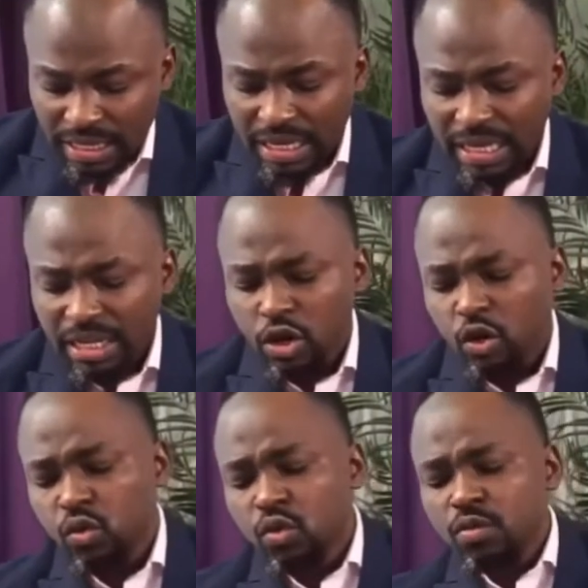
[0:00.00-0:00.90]
in
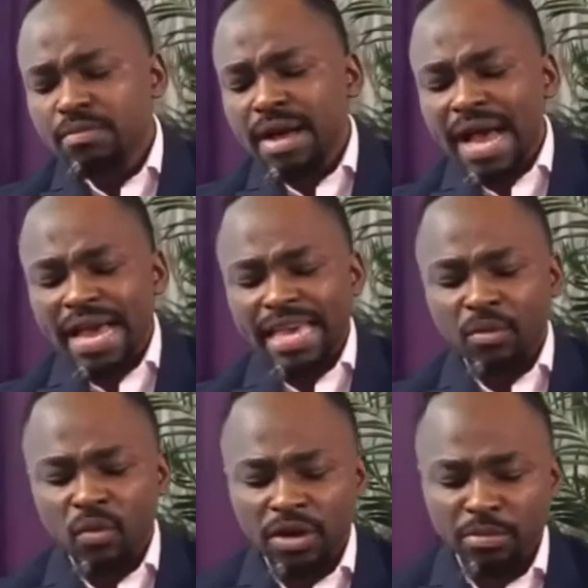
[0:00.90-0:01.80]
whom I
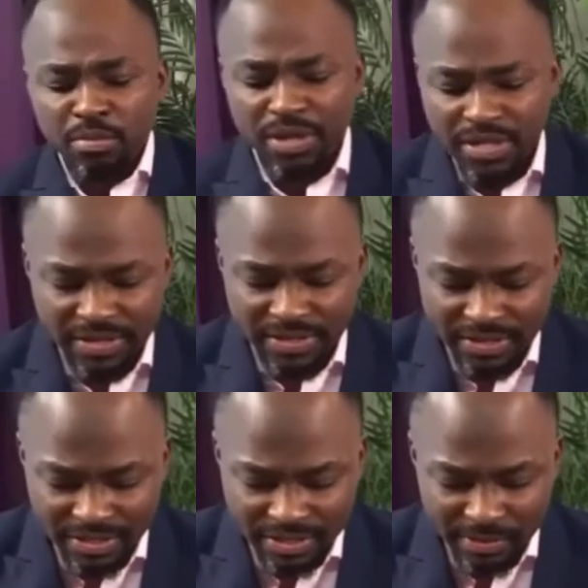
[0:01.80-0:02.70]
am well
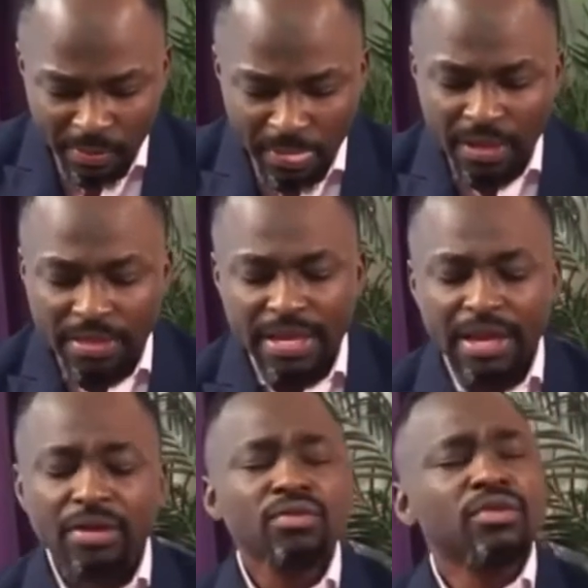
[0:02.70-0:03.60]
pleased.
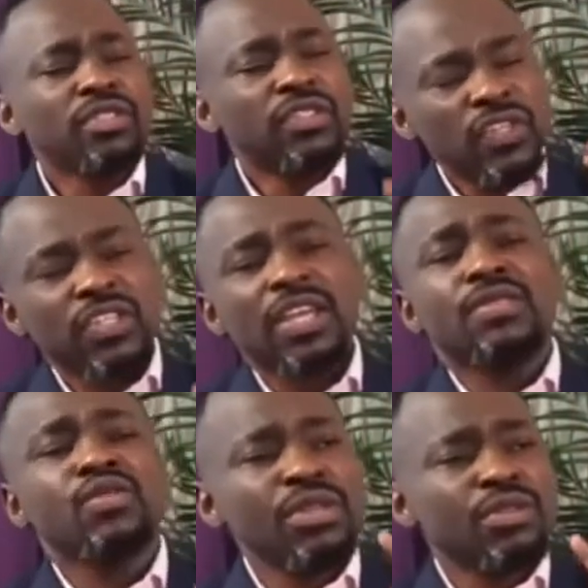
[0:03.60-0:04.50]
Now, these are
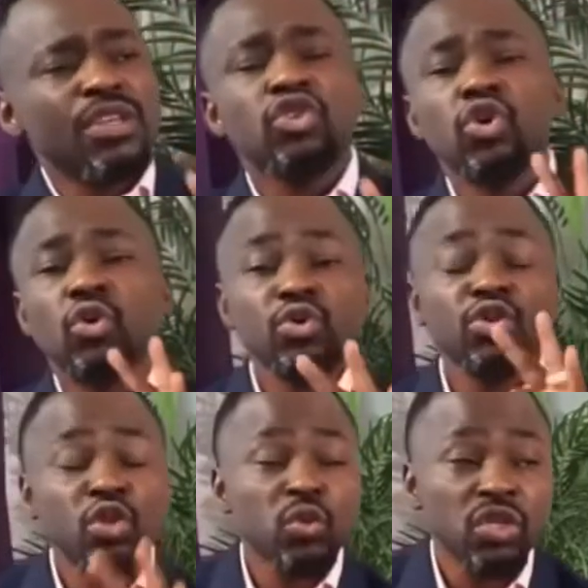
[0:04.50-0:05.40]
three things you're going
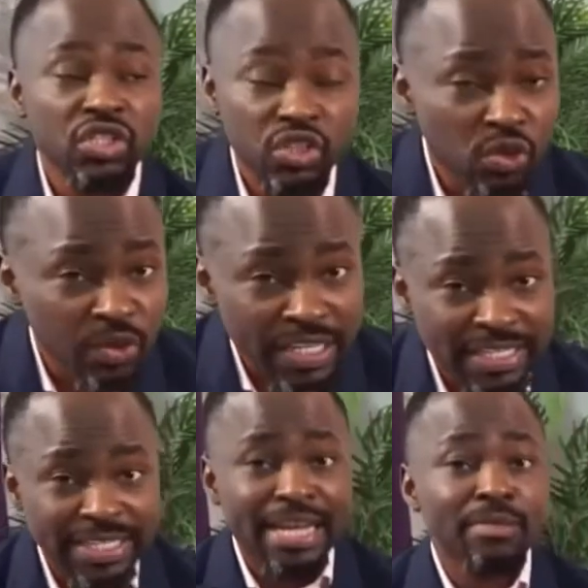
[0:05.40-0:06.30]
to notice during
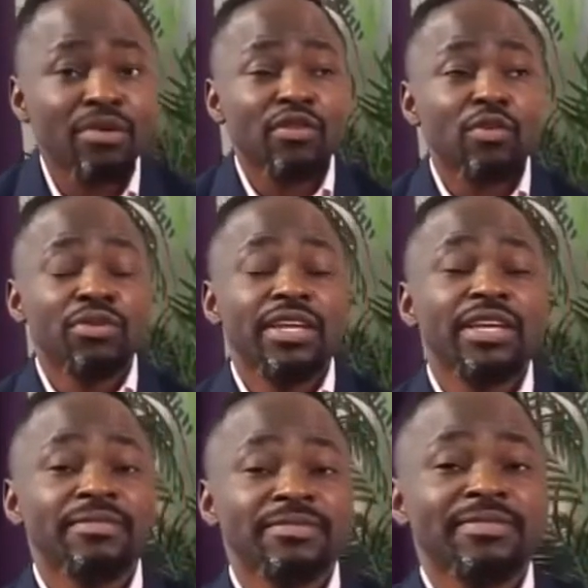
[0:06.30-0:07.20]
this time of
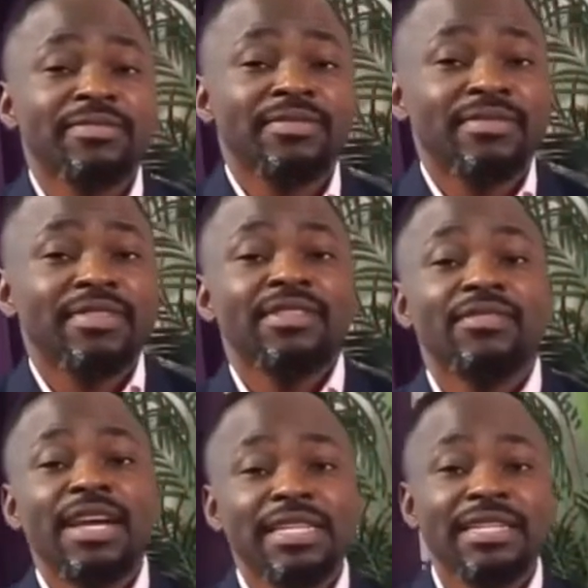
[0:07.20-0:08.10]
opening.
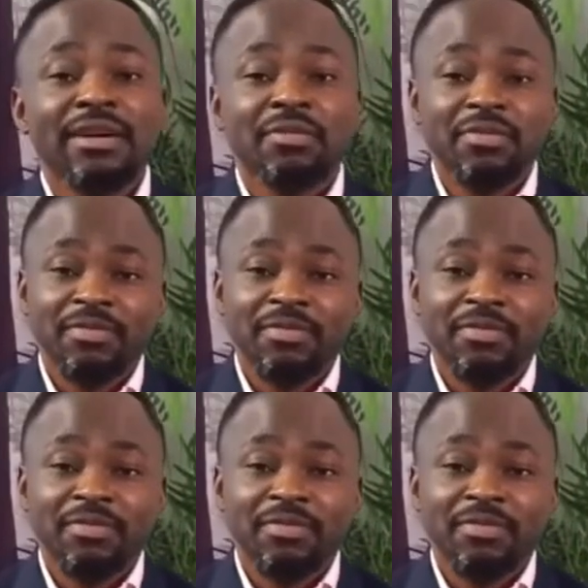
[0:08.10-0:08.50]
Write it down.